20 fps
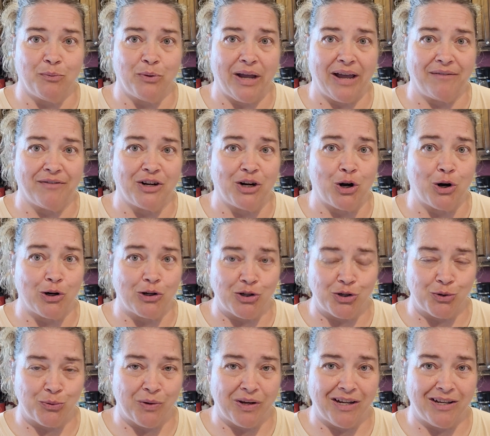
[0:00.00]
We have an
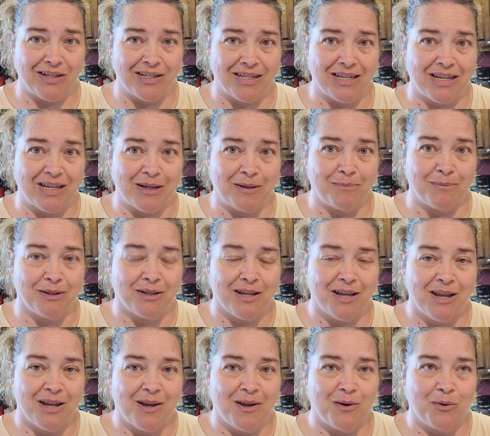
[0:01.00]
archery club.
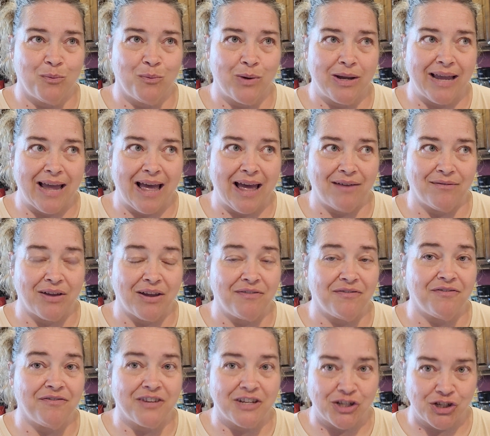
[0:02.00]
We have a
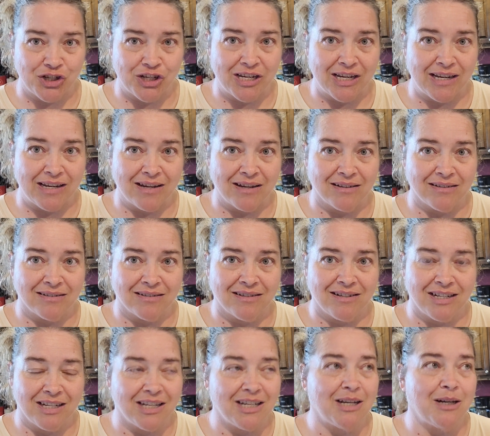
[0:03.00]
fishing
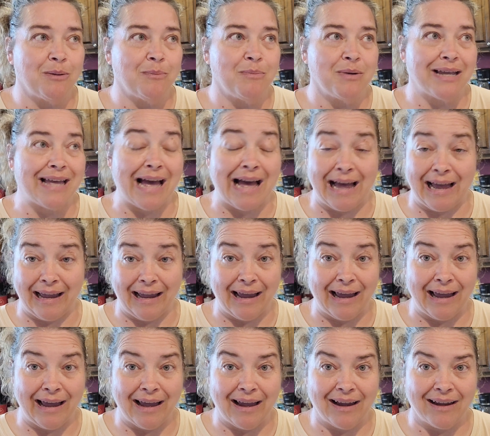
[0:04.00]
club,
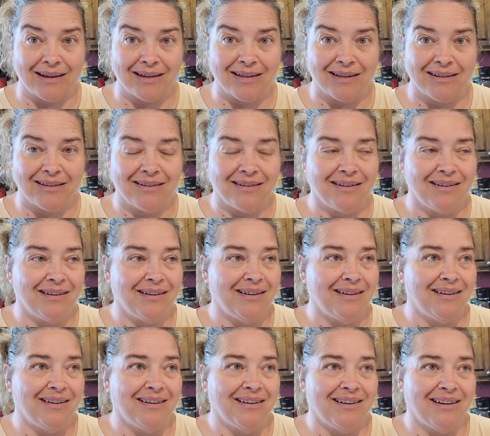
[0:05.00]
kayak.
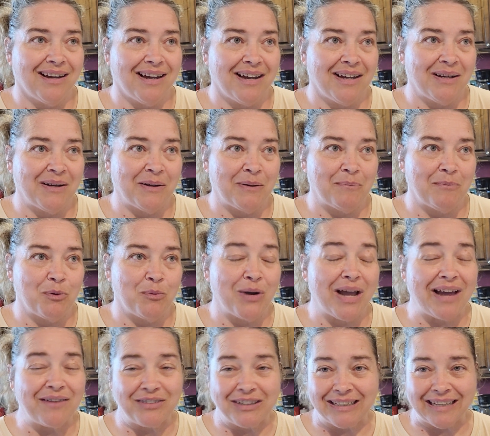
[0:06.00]
We
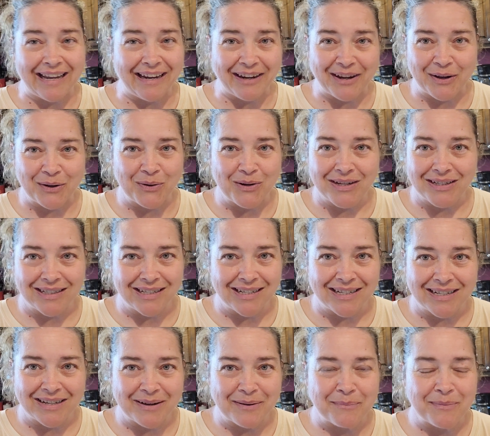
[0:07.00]
have a Lego
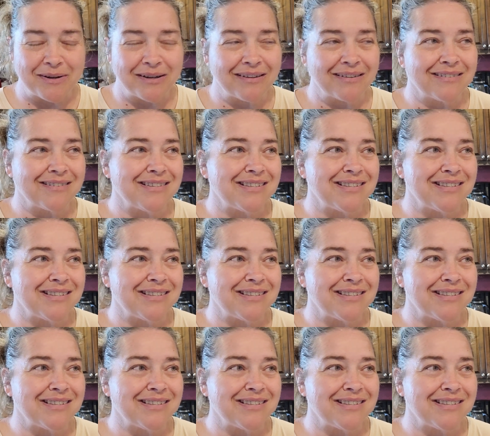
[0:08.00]
club.